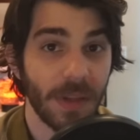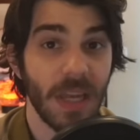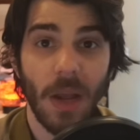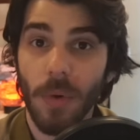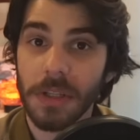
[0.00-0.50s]

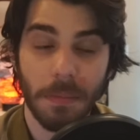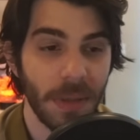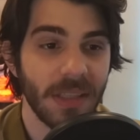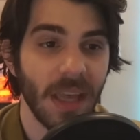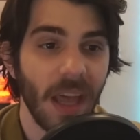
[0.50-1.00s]
tank was
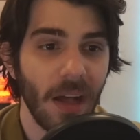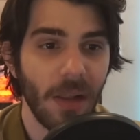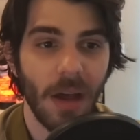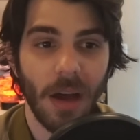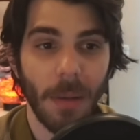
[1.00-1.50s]
beat to
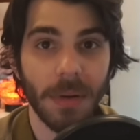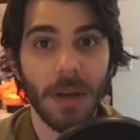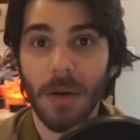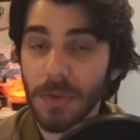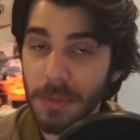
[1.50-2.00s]
hell,
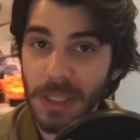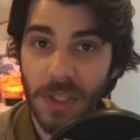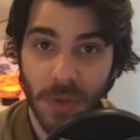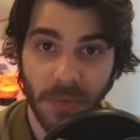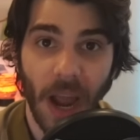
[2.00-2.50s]
but ultimately
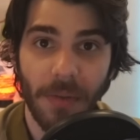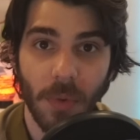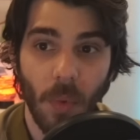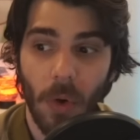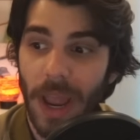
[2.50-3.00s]
survived
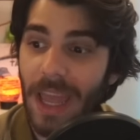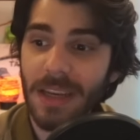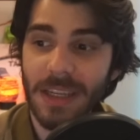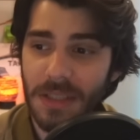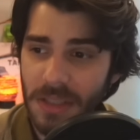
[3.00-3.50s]
the war
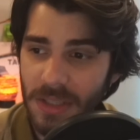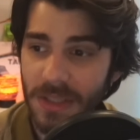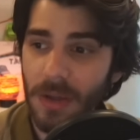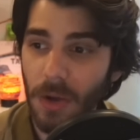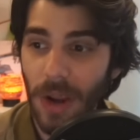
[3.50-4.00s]
and is
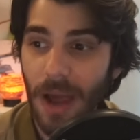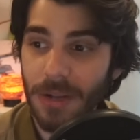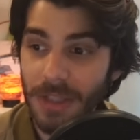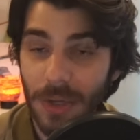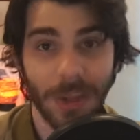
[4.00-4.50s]
still
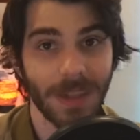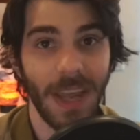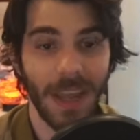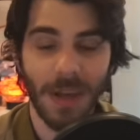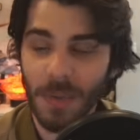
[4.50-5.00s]
around to this
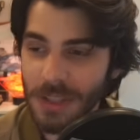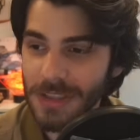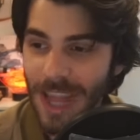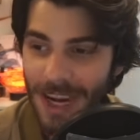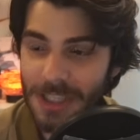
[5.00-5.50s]
day, which
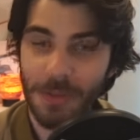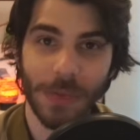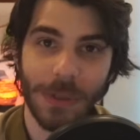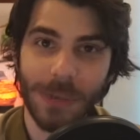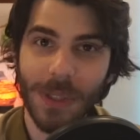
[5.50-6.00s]
is actually
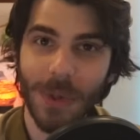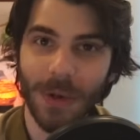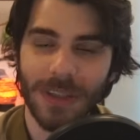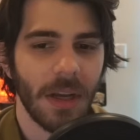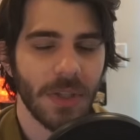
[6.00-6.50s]
really, really cool.
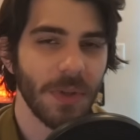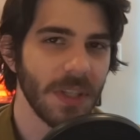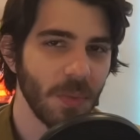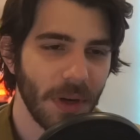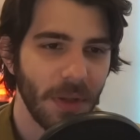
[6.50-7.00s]
So
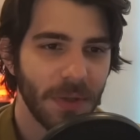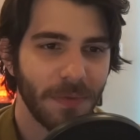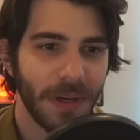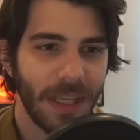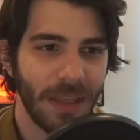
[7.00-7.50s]
this is one of those
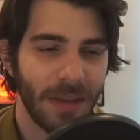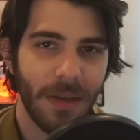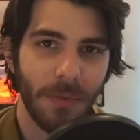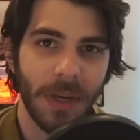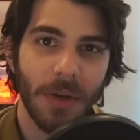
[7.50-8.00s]
funny
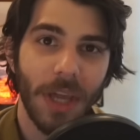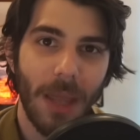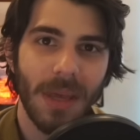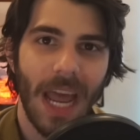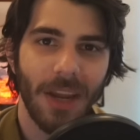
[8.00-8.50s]
video
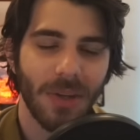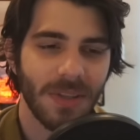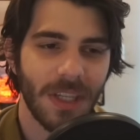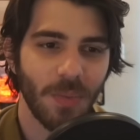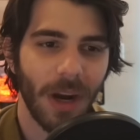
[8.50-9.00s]
game
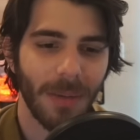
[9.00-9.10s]
inaccuracies where,